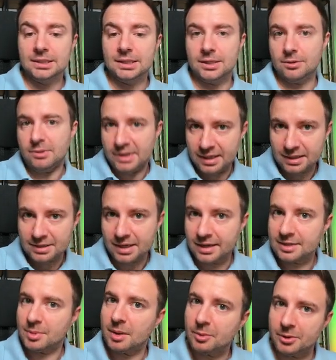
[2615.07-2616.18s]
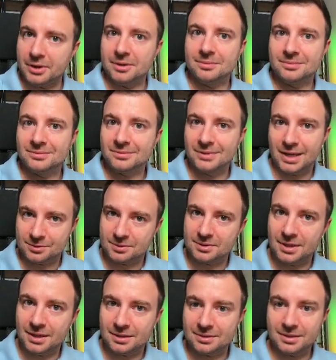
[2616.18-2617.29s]
queuing takes memory, as I
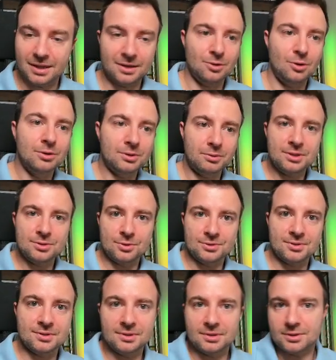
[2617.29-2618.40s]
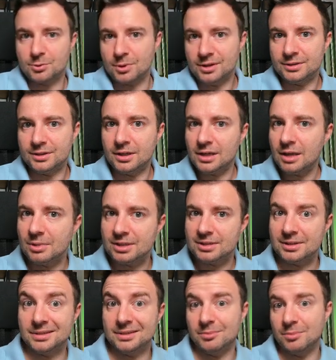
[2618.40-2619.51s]
said, and all the resources in this world are
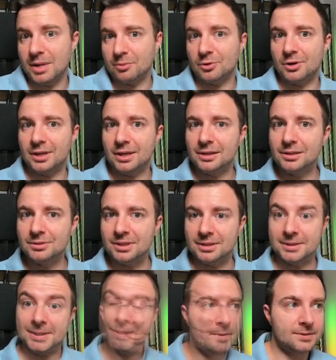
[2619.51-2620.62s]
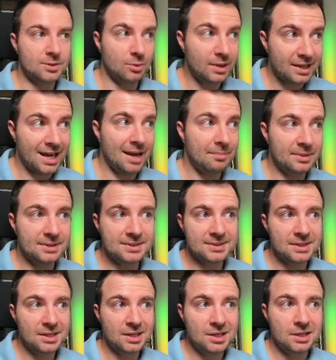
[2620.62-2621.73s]
limited, memory included. So what
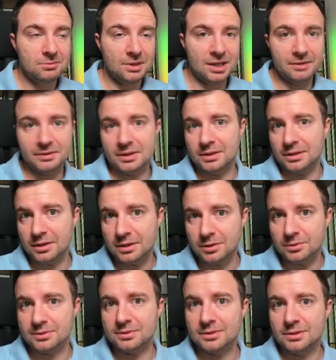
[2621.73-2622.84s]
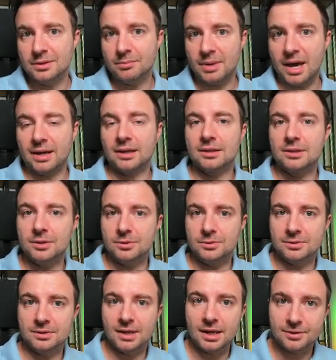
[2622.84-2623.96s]
happens when even those packet
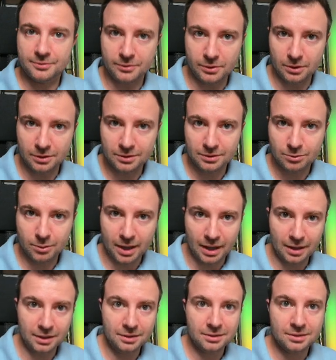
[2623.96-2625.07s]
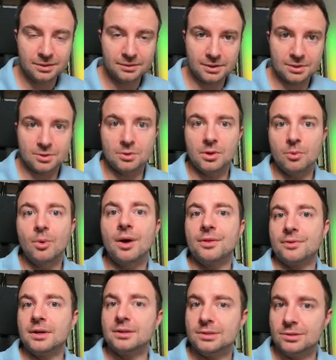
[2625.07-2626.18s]
queues get full? Well, there's only
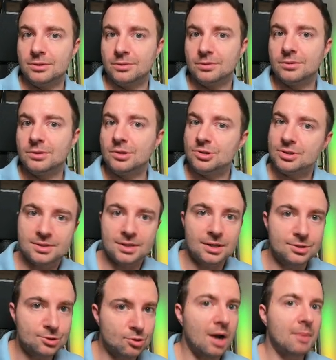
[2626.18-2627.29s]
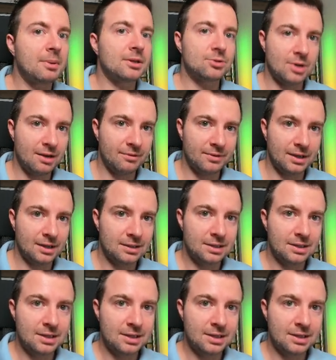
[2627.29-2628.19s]
one thing to do. You just start dropping traffic.